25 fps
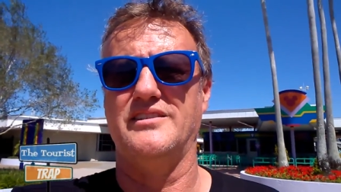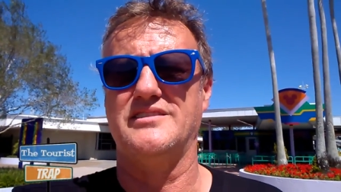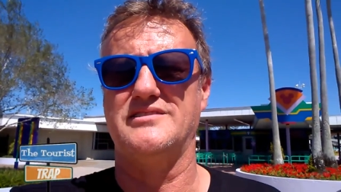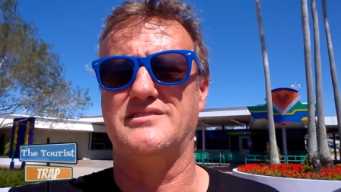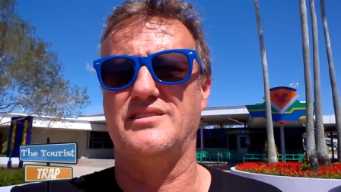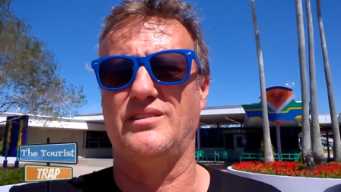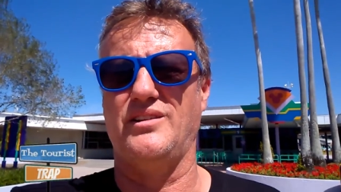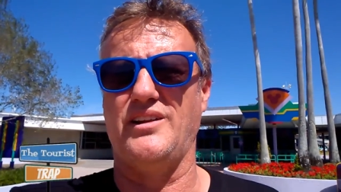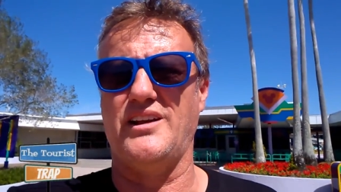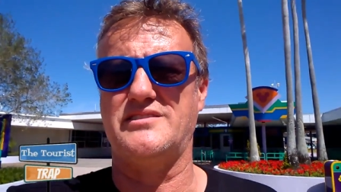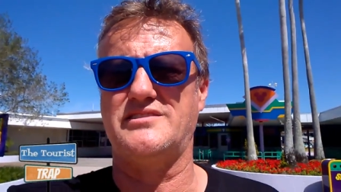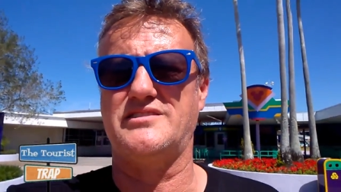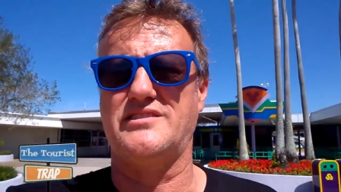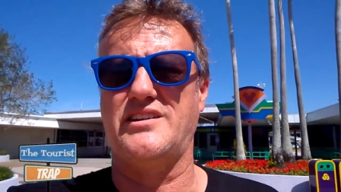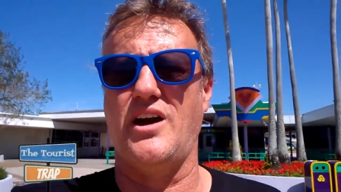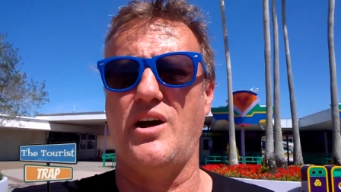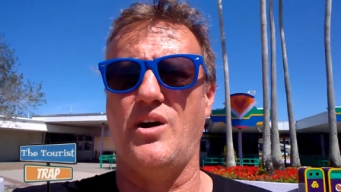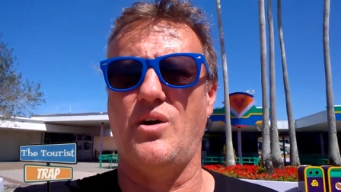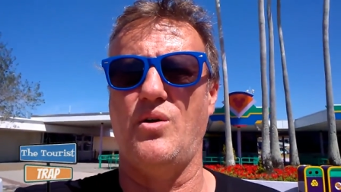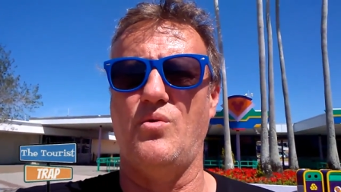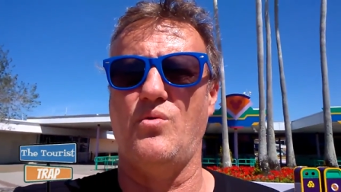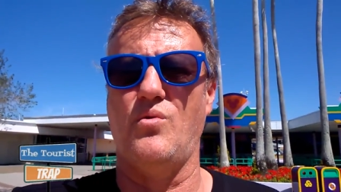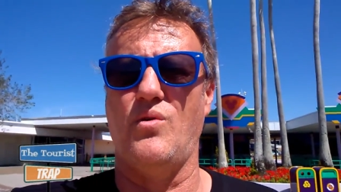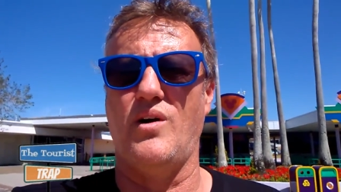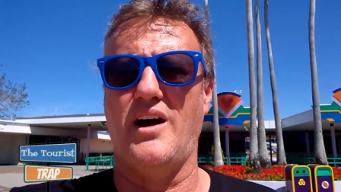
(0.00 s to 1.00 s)
So let's
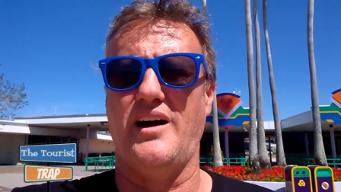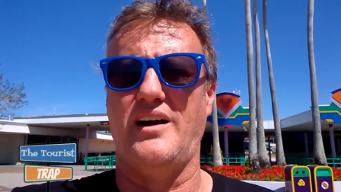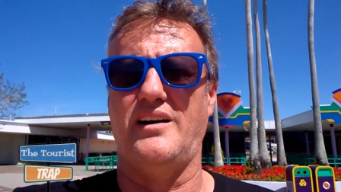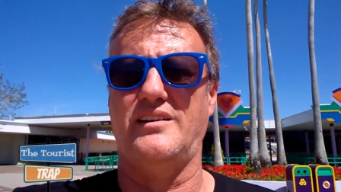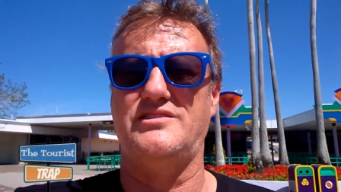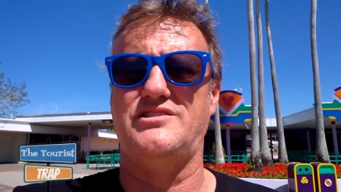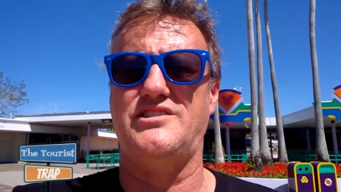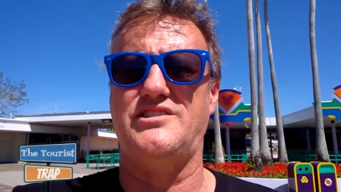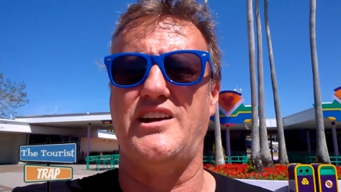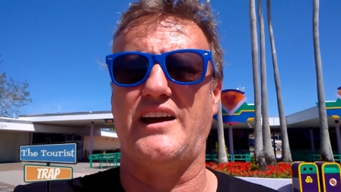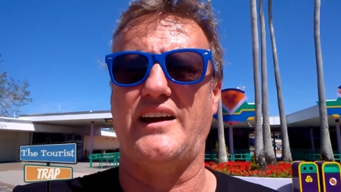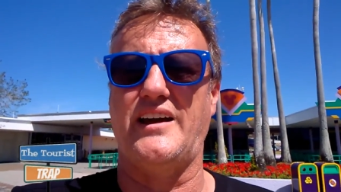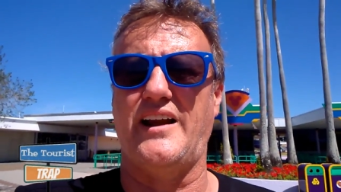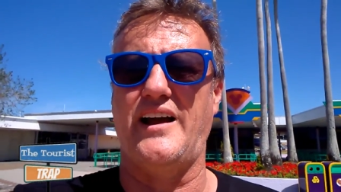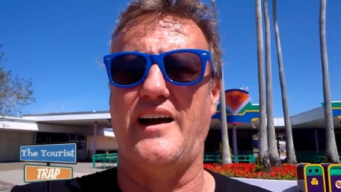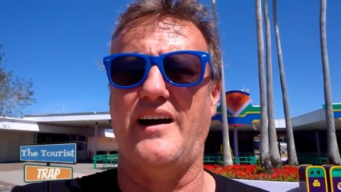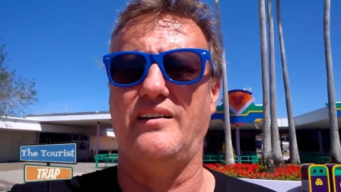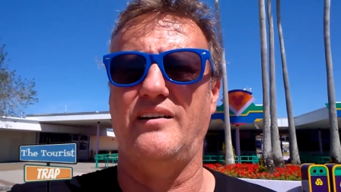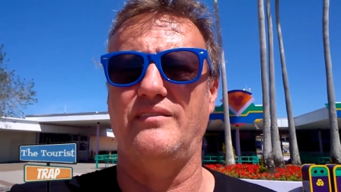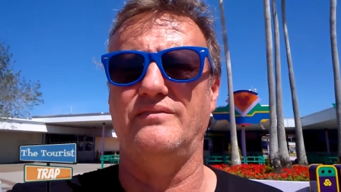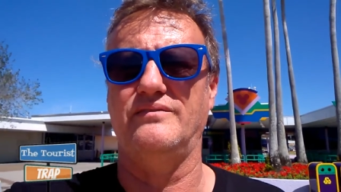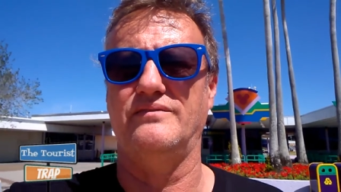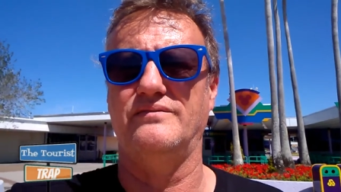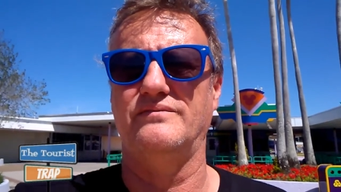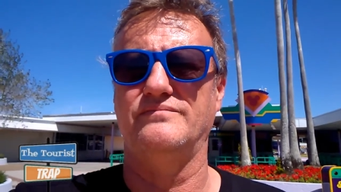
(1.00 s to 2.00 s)
go uh, check it
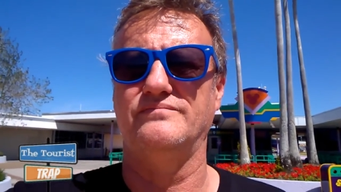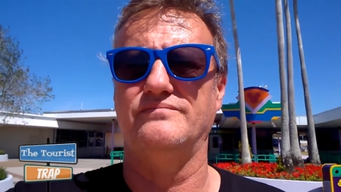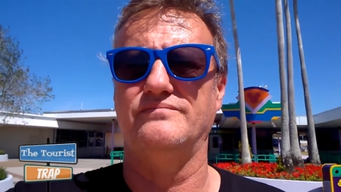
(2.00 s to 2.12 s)
out.